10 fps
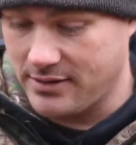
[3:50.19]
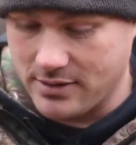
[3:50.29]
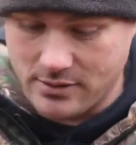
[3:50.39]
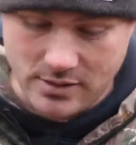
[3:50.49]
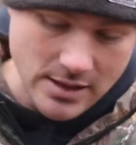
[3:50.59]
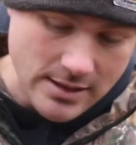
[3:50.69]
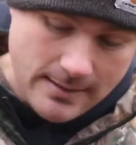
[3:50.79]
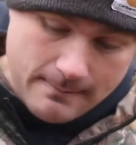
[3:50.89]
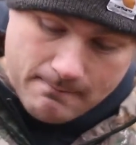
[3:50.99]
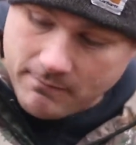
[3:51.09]
So
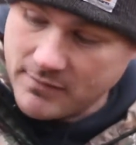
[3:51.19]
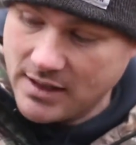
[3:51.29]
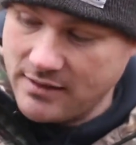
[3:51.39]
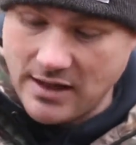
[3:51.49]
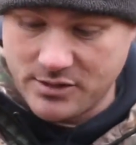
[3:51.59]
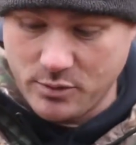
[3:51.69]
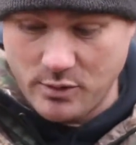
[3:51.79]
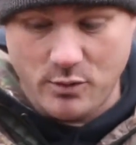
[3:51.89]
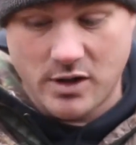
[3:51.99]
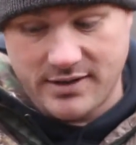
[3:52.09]
that's what
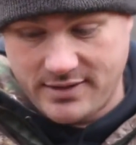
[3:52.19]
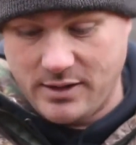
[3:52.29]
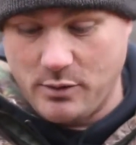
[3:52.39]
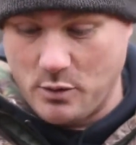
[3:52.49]
we want to see.